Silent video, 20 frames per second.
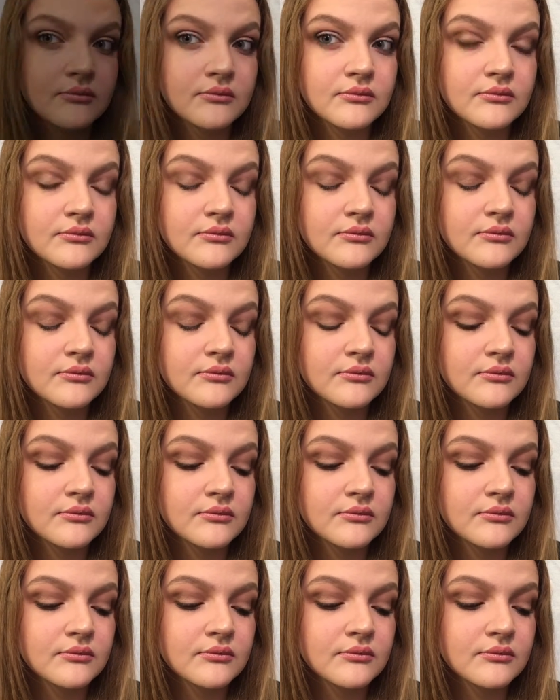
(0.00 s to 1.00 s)

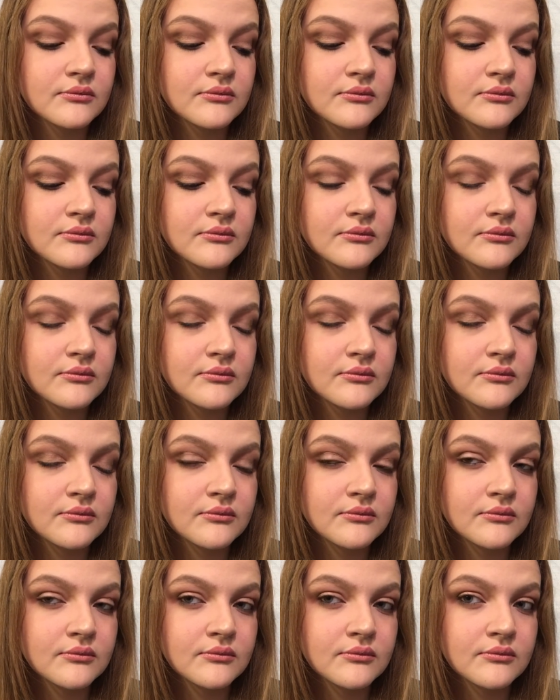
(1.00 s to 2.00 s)

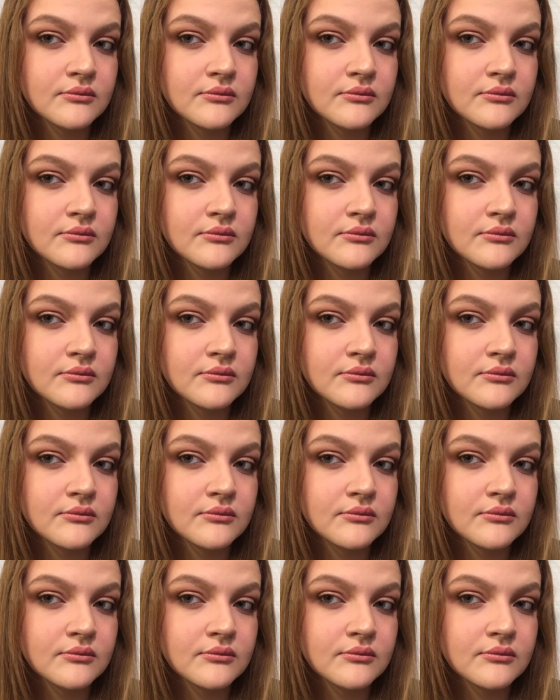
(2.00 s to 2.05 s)
Nobody speaks.